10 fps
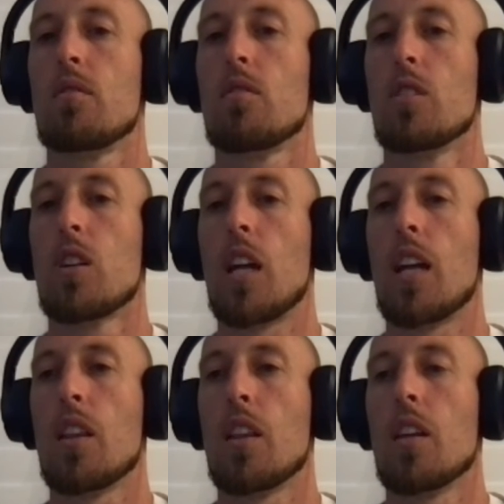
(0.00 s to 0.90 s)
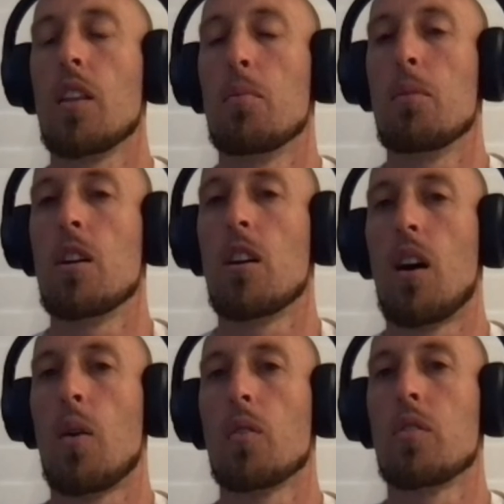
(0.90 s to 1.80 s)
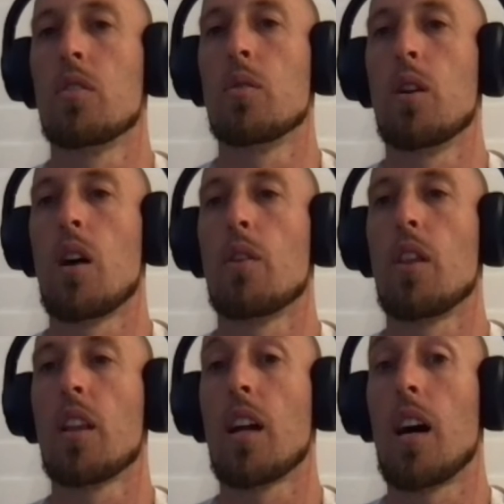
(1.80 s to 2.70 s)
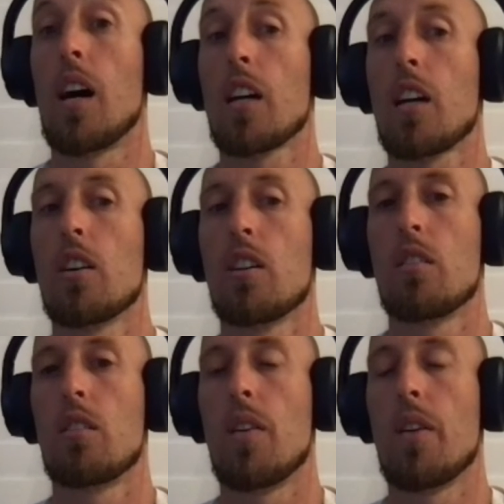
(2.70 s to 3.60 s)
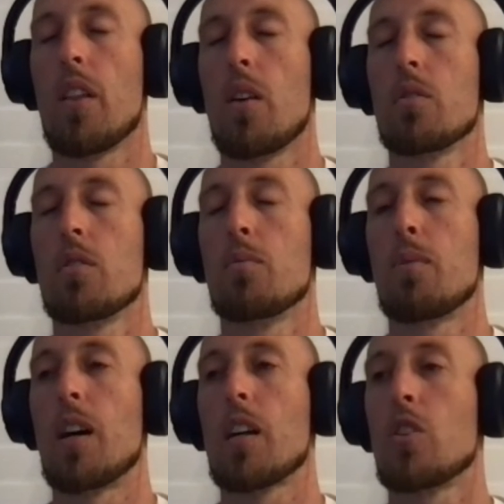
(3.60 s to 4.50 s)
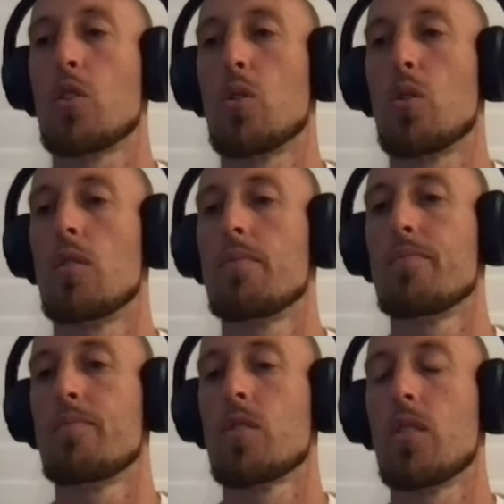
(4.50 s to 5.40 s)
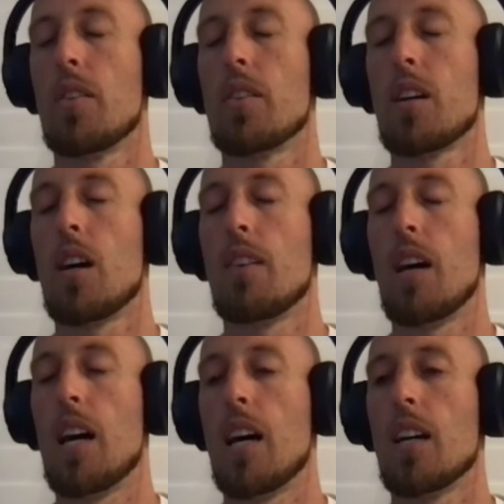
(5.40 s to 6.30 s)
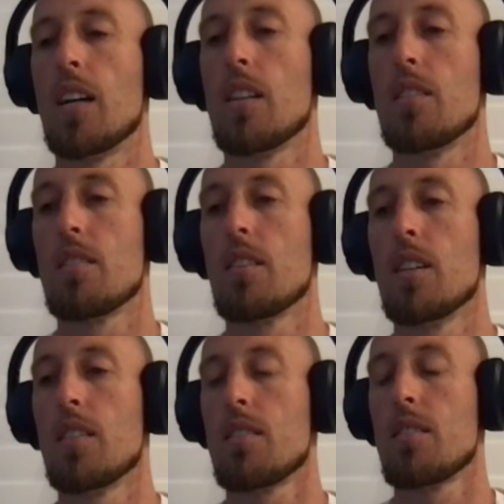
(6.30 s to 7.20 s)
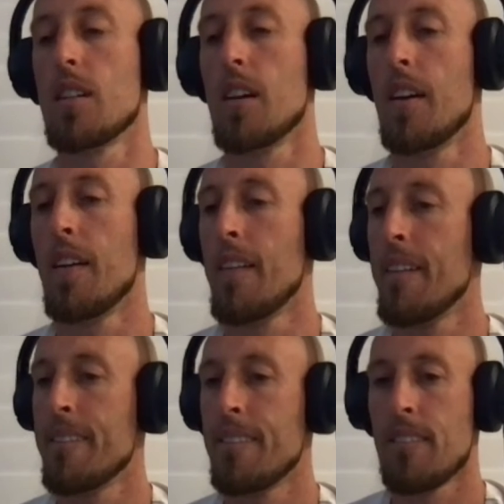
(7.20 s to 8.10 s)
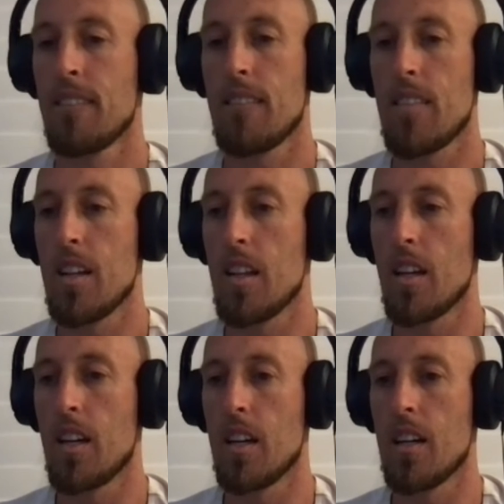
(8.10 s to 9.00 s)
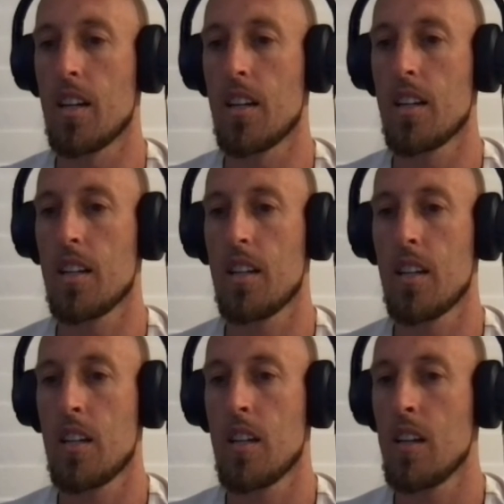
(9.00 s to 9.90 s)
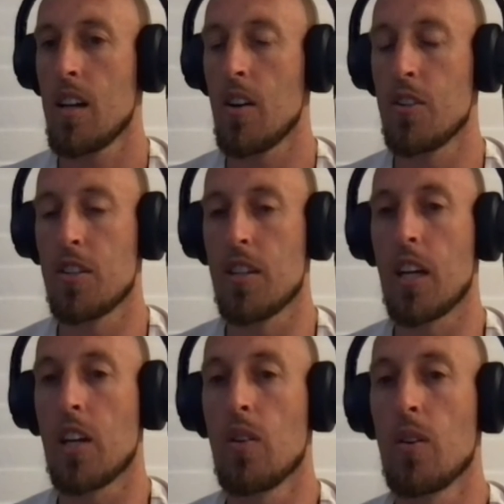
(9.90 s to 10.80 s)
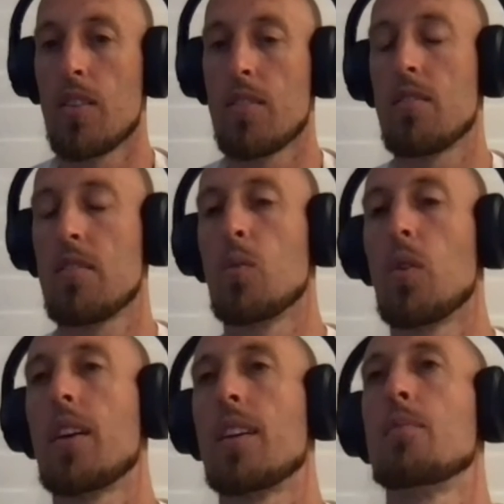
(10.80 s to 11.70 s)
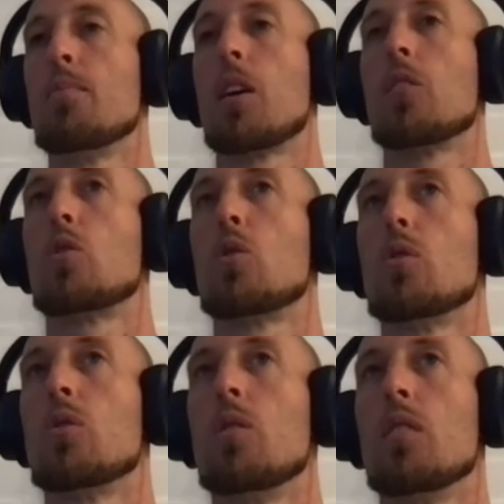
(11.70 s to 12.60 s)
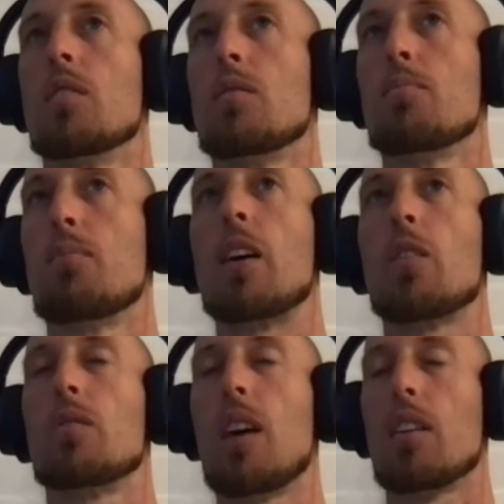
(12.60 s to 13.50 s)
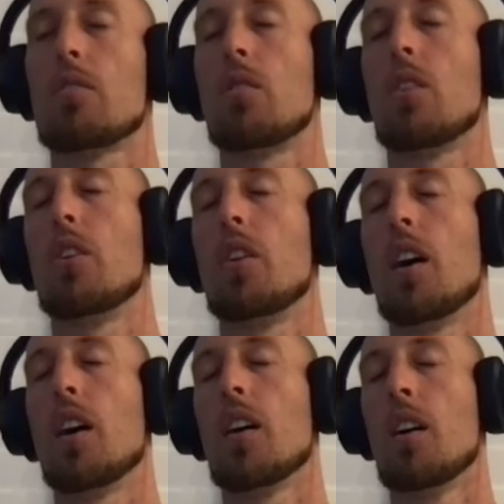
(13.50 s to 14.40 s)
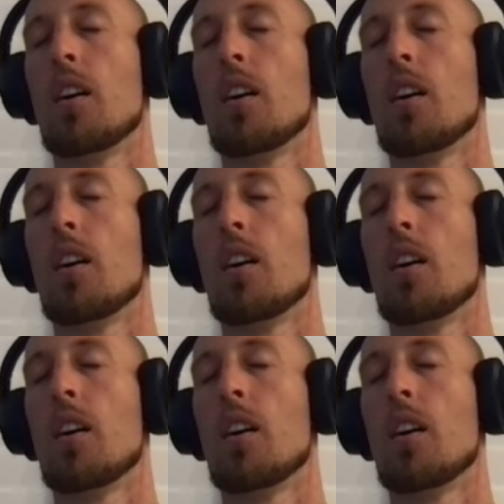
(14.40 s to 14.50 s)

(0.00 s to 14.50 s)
looking at in the mirror, I wasn't doing everything that I could or everything that was in my control. So at the time, I had uh, this list, and then uh, I was just like, you know what, this is the one thing that's in my control. Doing these micro tasks throughout the day, I